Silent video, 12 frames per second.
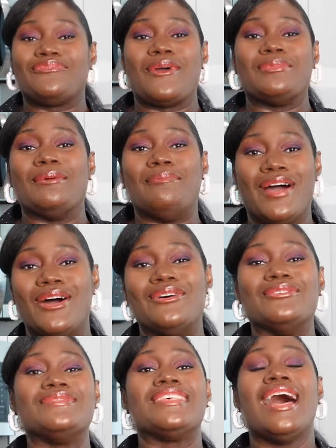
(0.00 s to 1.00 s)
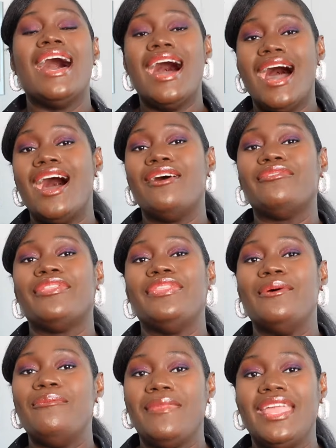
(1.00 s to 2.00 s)
from the bones of
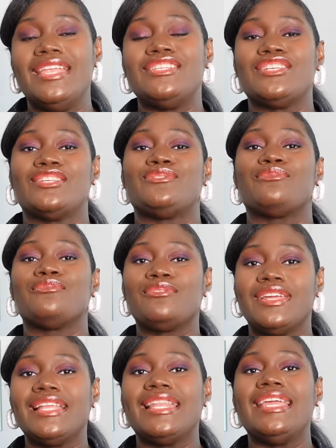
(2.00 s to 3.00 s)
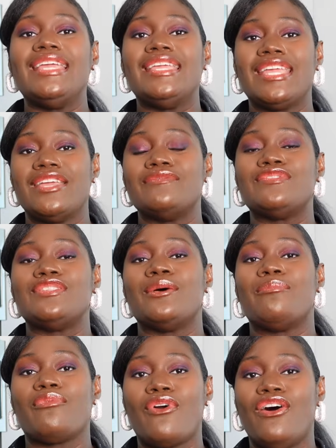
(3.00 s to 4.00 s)
the meat just really gives the
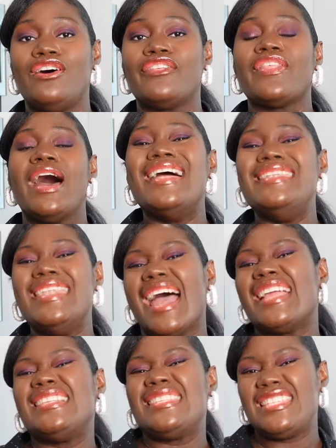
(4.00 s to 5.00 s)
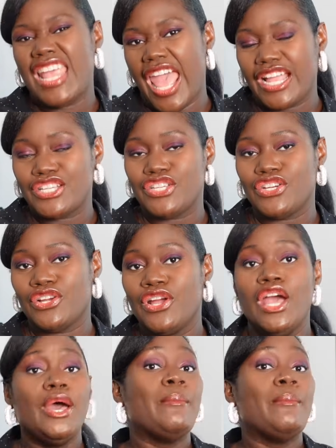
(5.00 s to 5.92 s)
broth a nice texture.